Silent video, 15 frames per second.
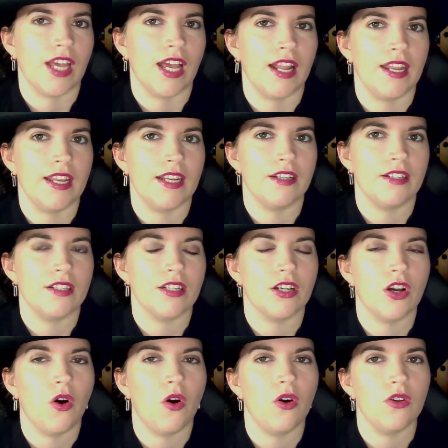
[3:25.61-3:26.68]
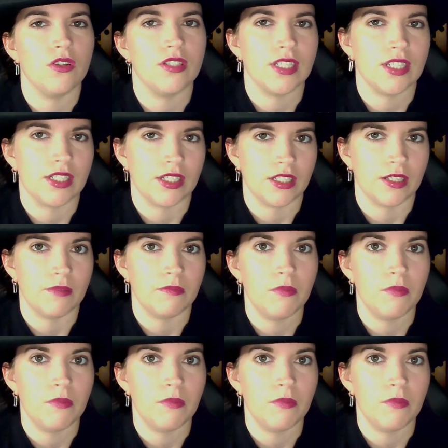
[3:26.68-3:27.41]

and it calls to her,